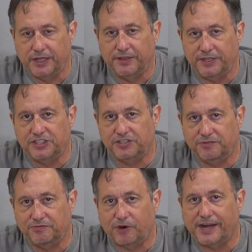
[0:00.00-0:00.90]
This
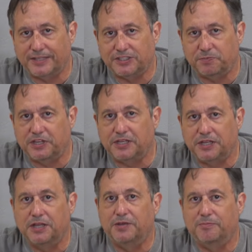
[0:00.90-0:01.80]
frightens me,
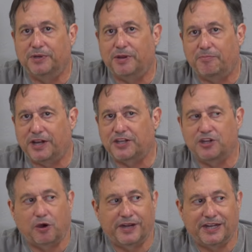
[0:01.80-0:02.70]
but my
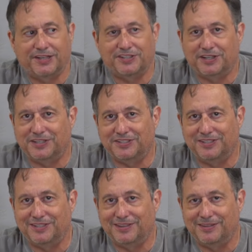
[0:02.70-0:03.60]
curiosity is
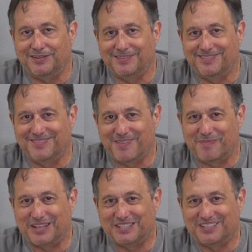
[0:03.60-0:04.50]
getting the
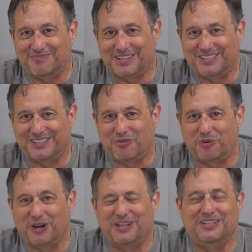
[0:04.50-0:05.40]
best of me. So
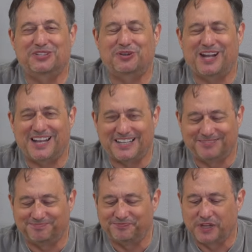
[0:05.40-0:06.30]
we're going to try it
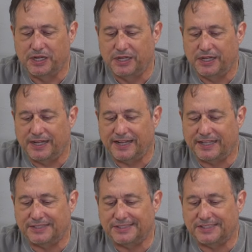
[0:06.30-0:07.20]

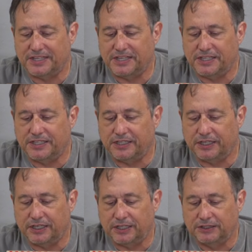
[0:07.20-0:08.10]
and see
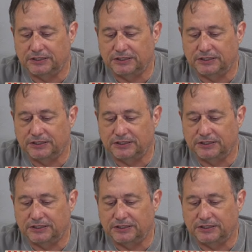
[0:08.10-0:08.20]
how